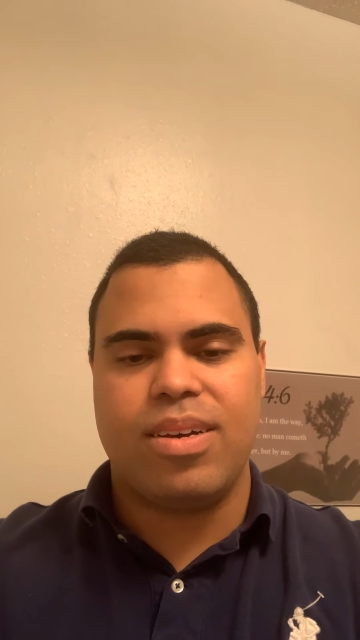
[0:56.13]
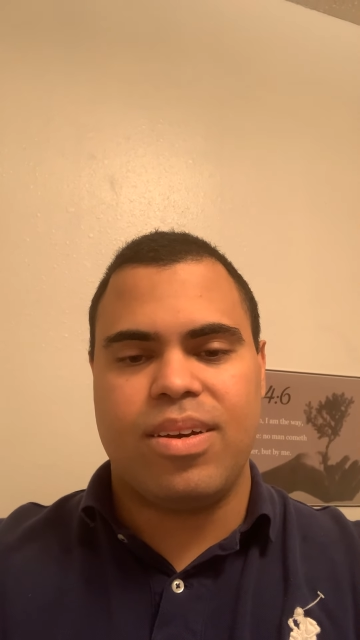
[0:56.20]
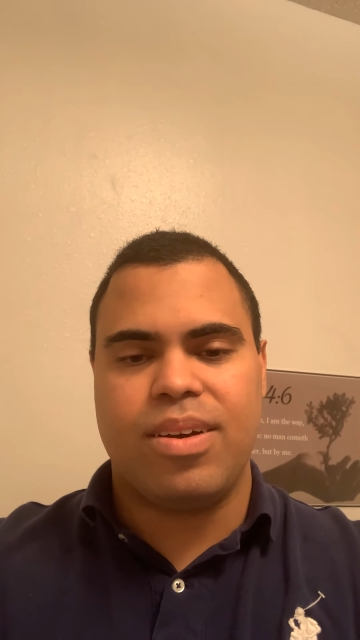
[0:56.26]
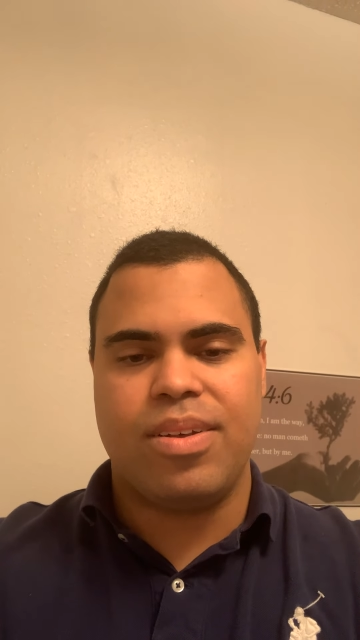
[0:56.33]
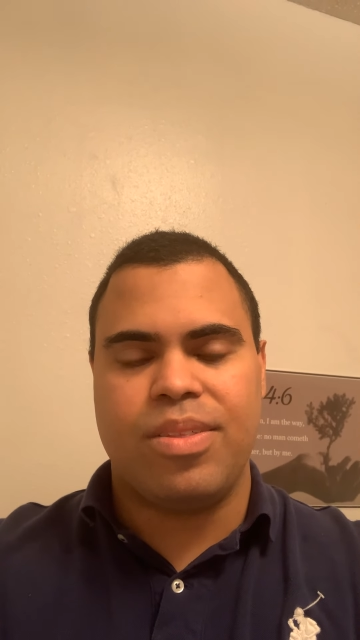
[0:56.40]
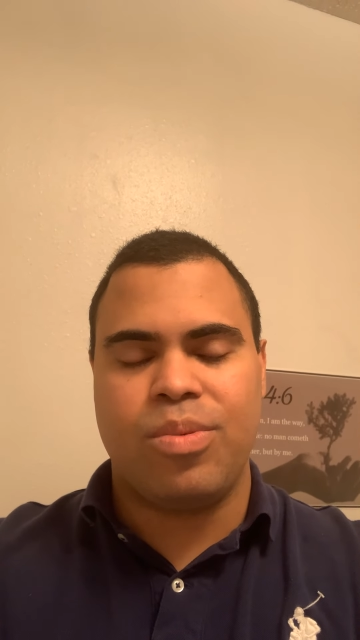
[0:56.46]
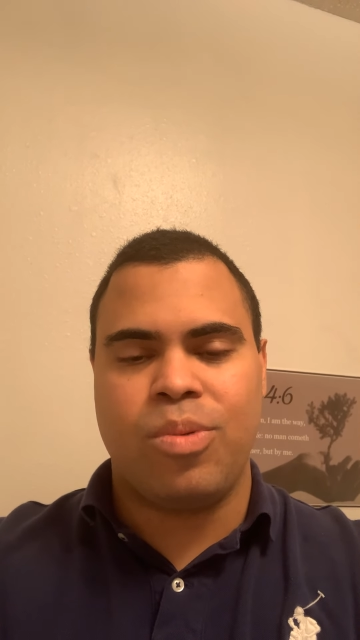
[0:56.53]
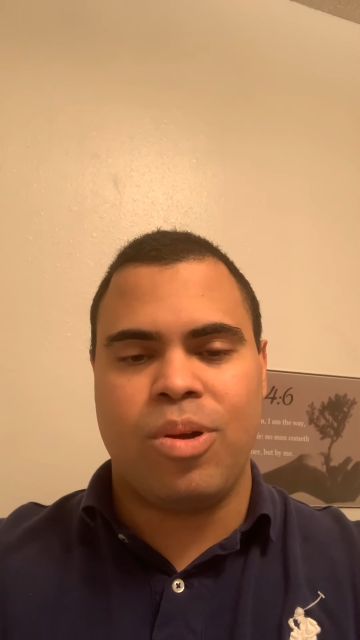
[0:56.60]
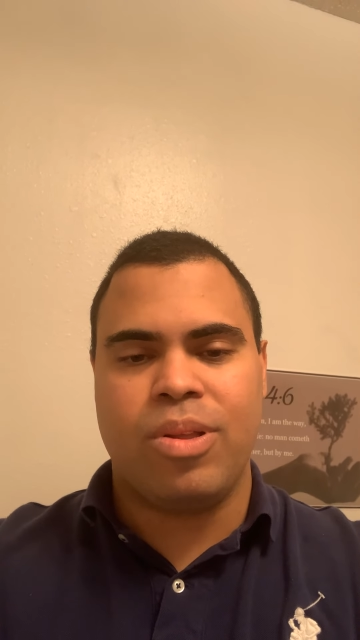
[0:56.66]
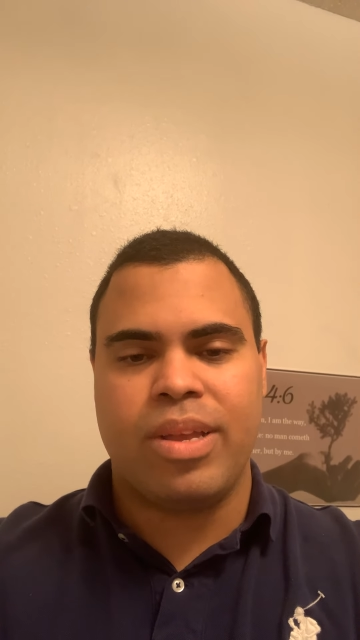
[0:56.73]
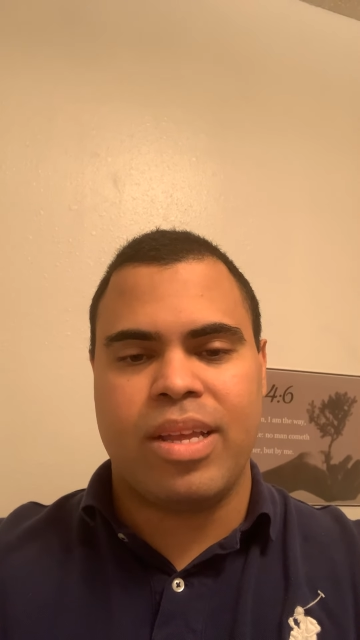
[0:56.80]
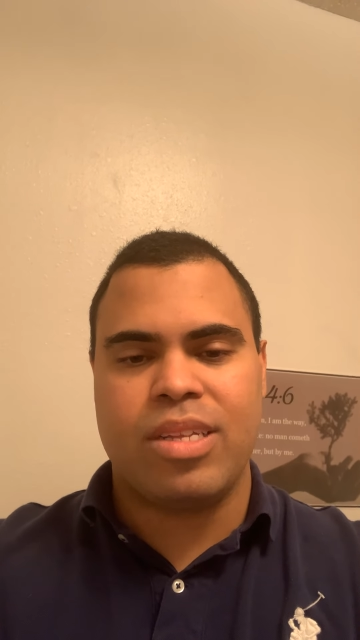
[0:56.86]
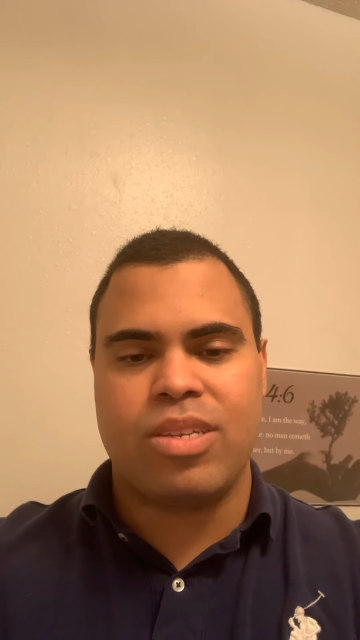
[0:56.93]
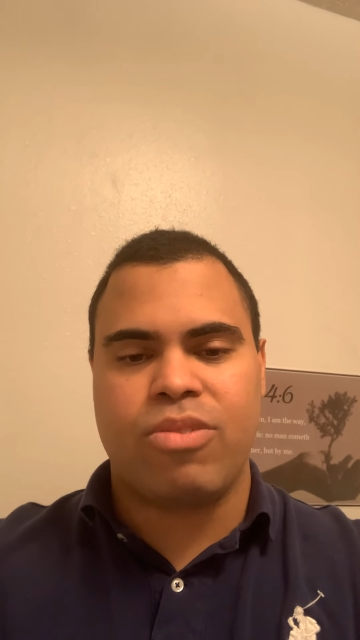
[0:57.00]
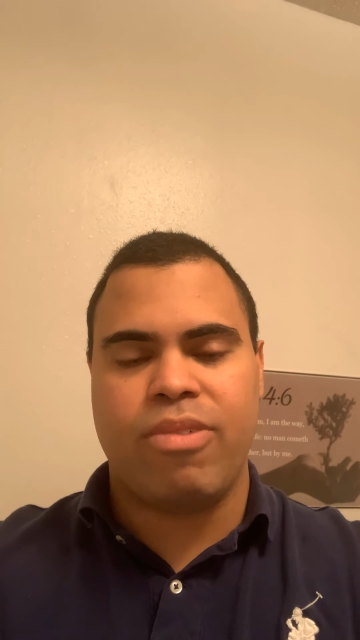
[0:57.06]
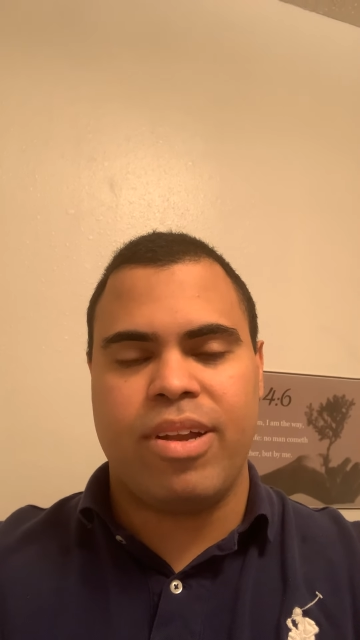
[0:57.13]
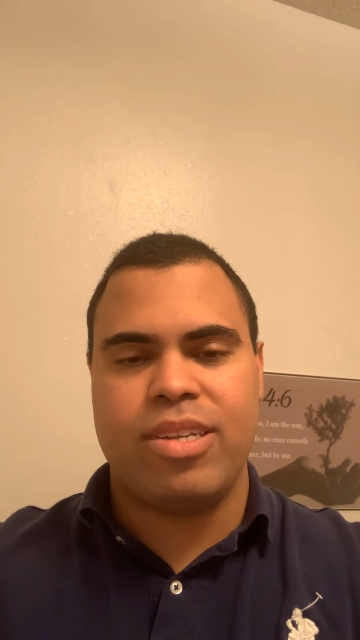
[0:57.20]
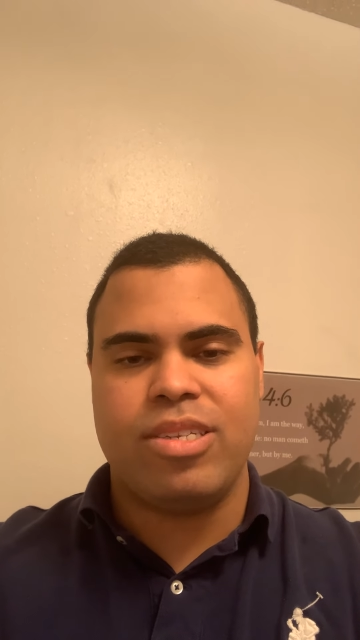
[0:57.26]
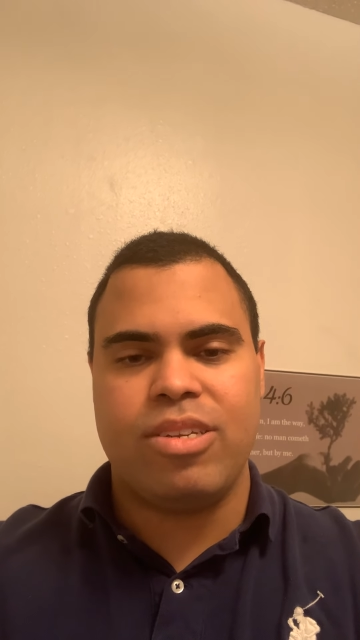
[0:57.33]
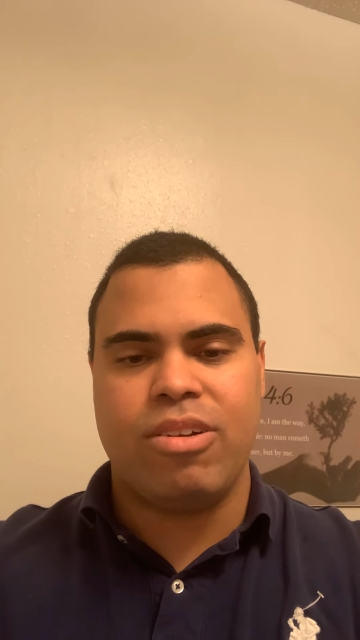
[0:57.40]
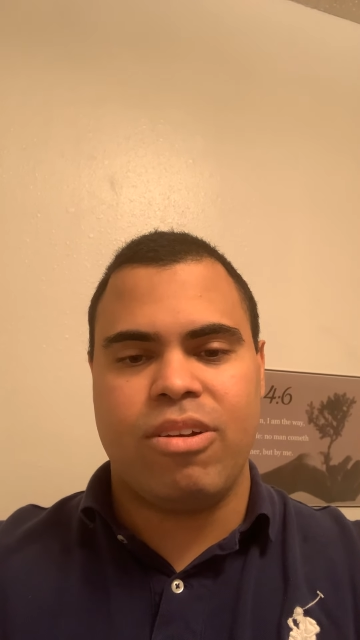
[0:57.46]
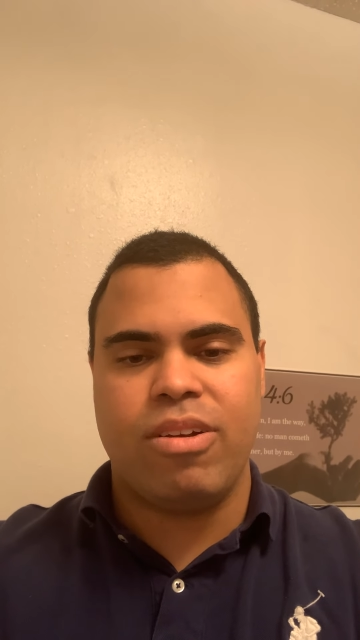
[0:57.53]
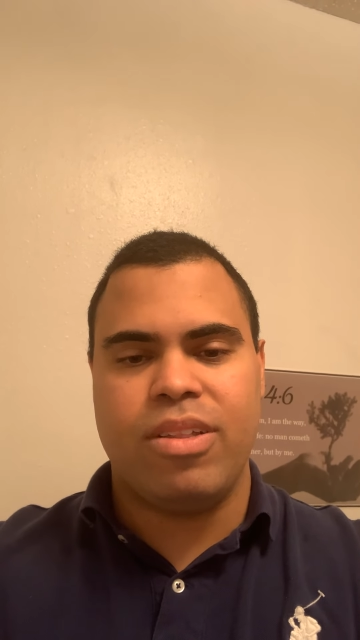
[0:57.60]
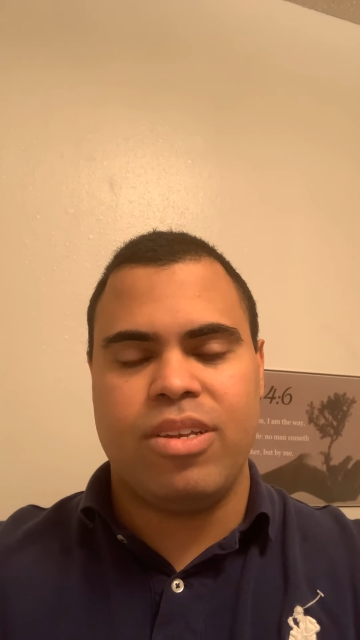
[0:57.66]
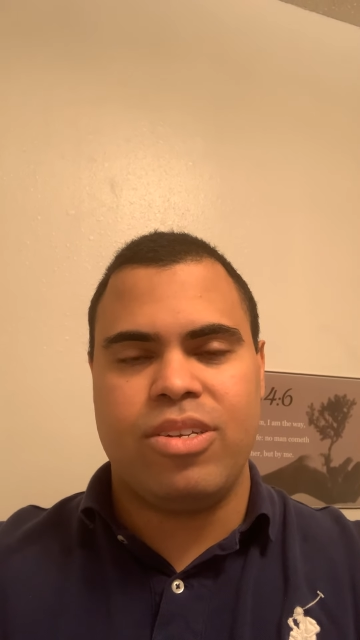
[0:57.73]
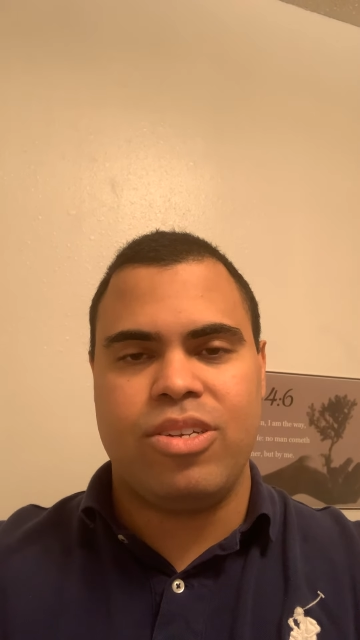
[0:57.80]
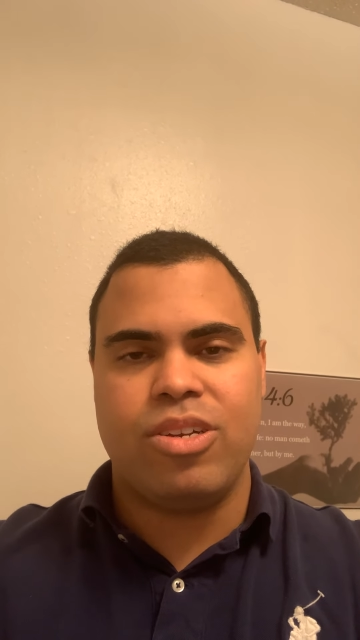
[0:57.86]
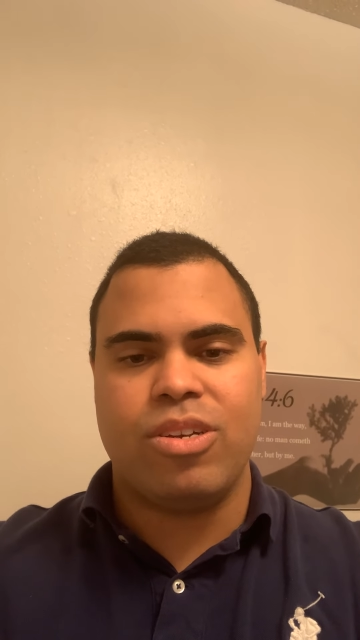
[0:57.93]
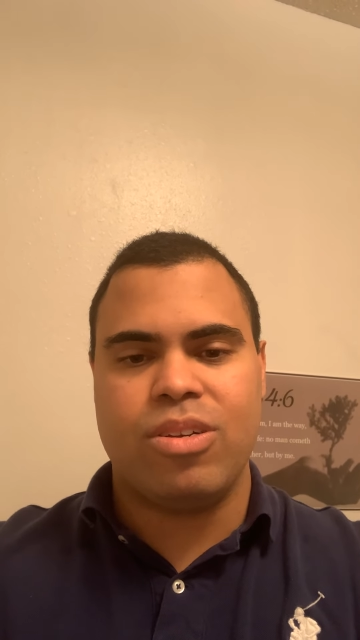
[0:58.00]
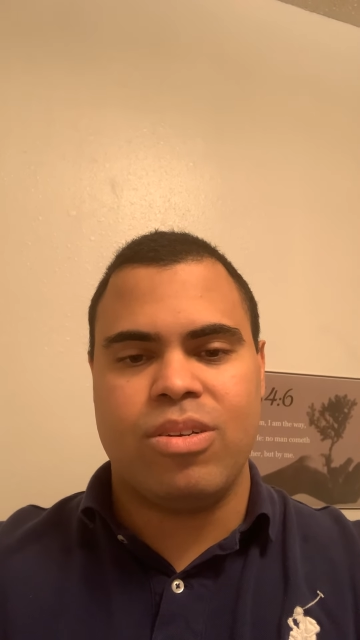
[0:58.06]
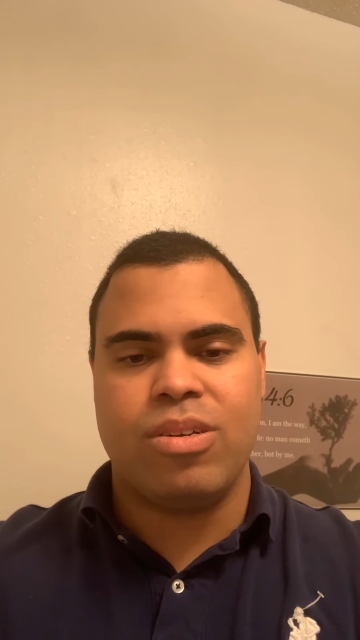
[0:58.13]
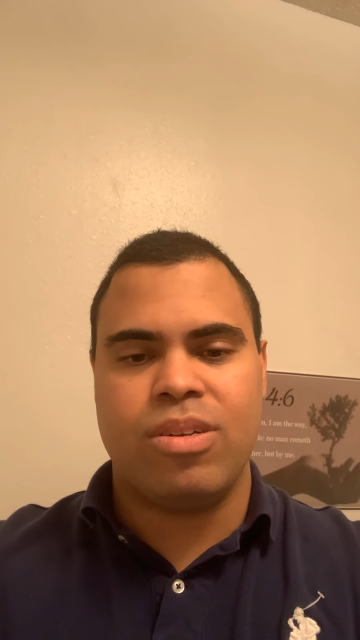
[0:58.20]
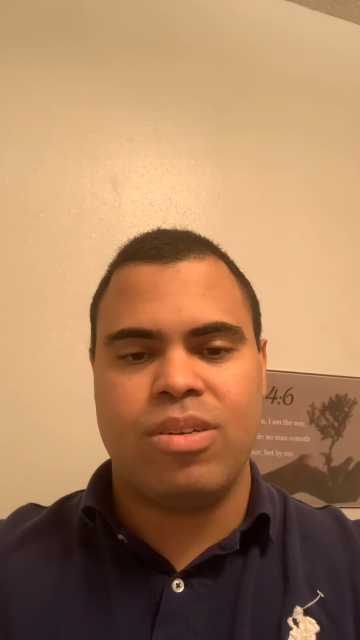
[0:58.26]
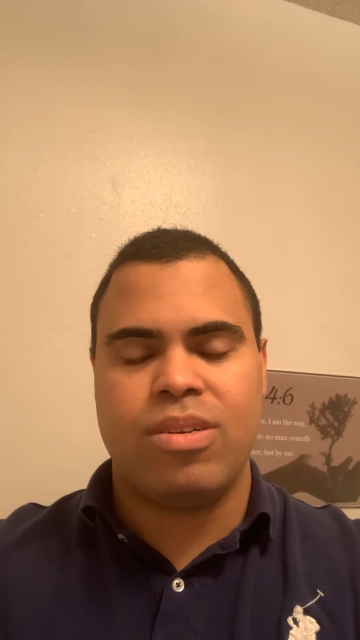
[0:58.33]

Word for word: the world gets crazier and this year